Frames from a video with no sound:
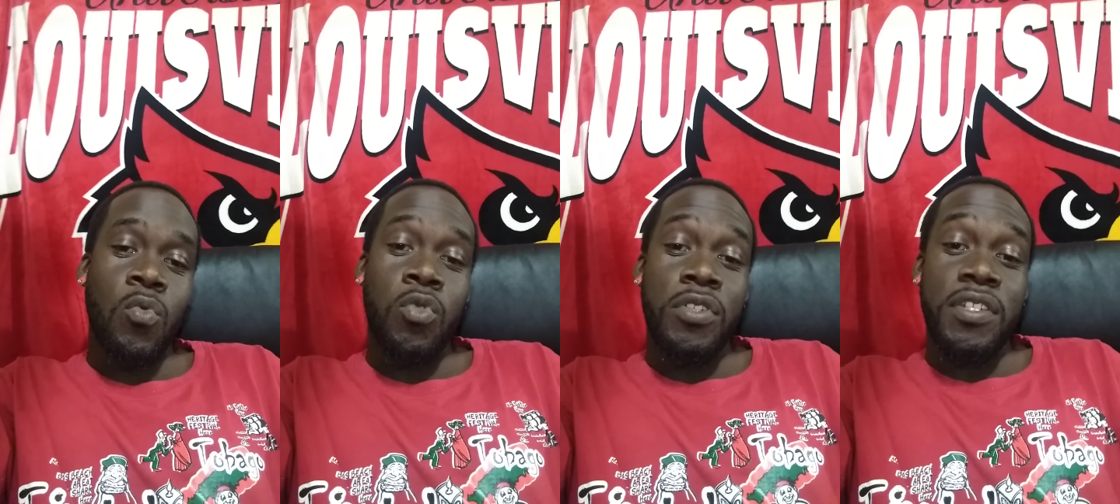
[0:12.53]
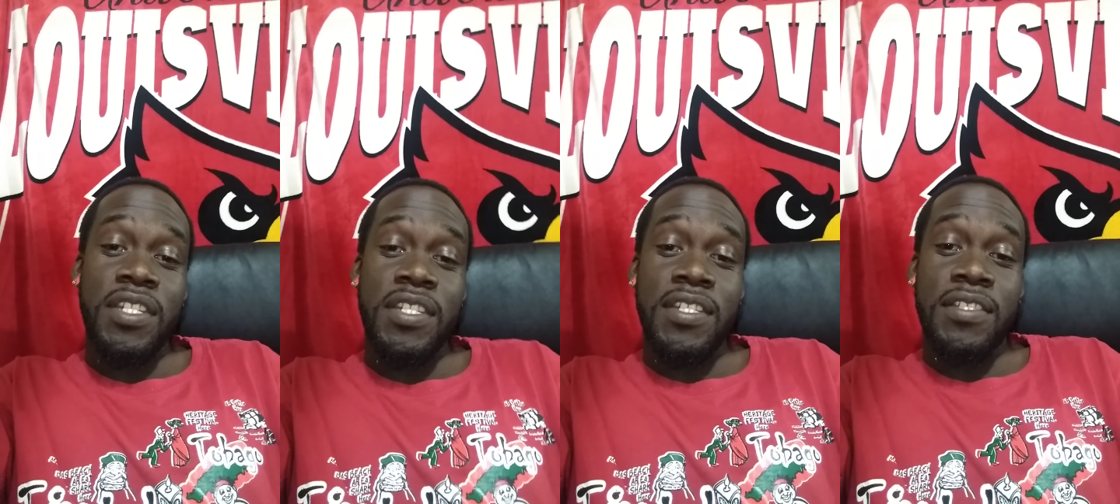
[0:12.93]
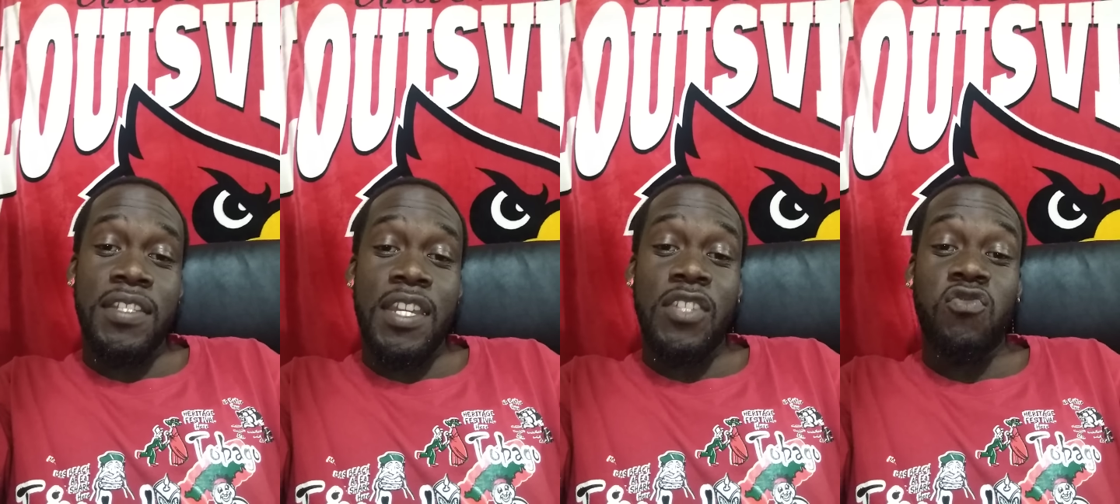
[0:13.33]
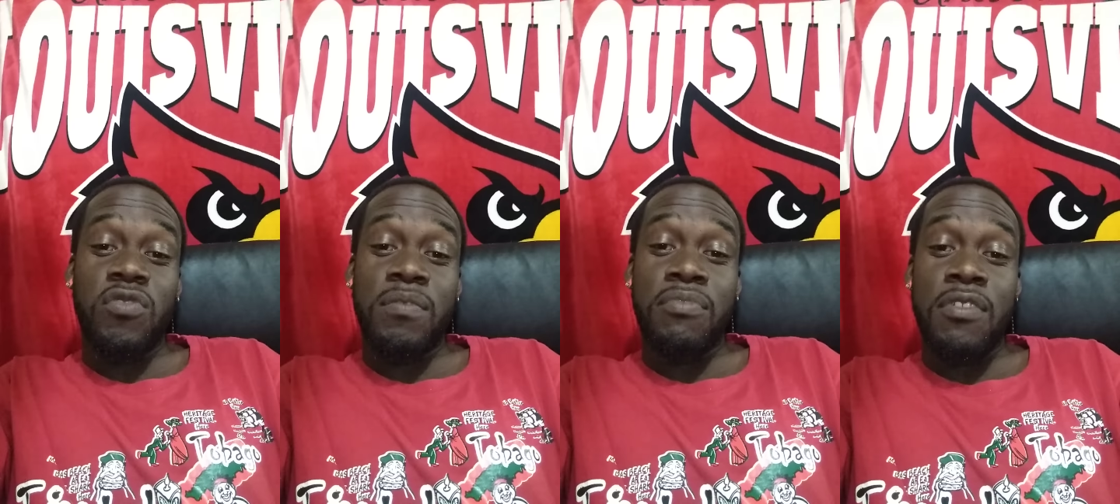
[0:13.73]
will end
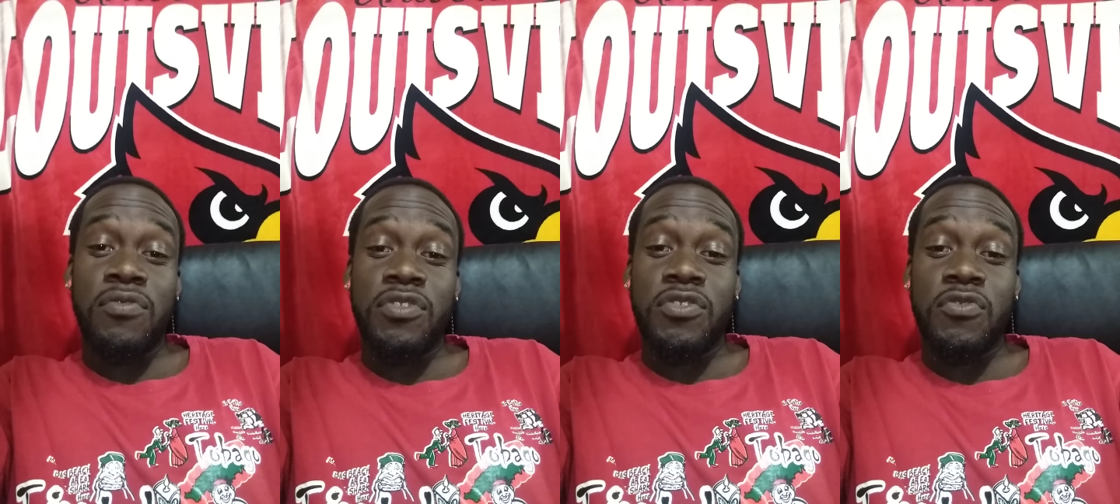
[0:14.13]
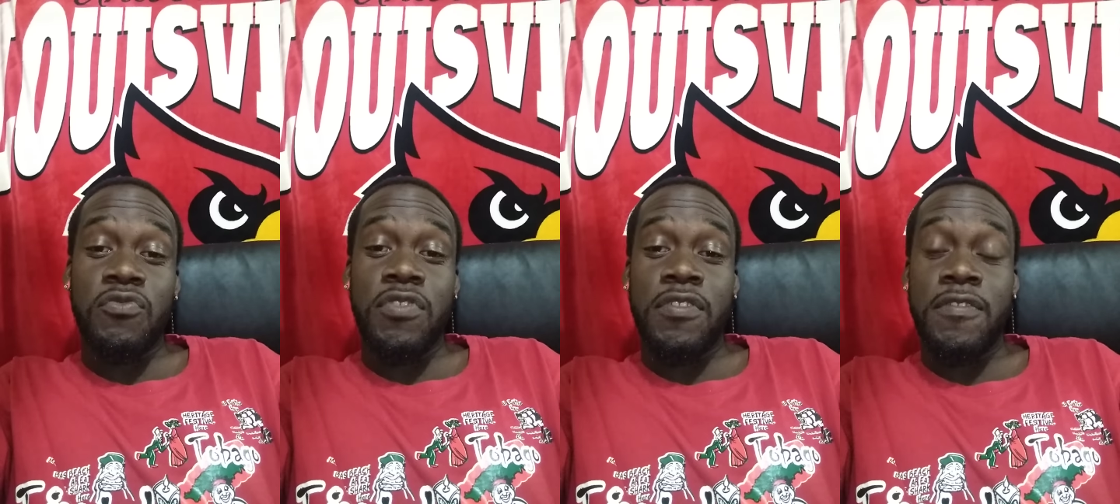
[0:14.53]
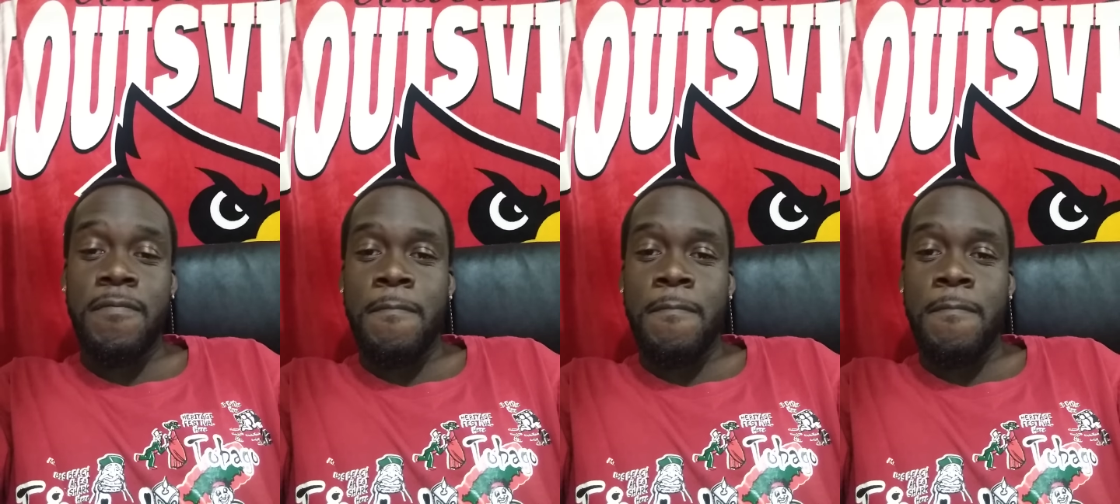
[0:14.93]
Adrien Broner's career.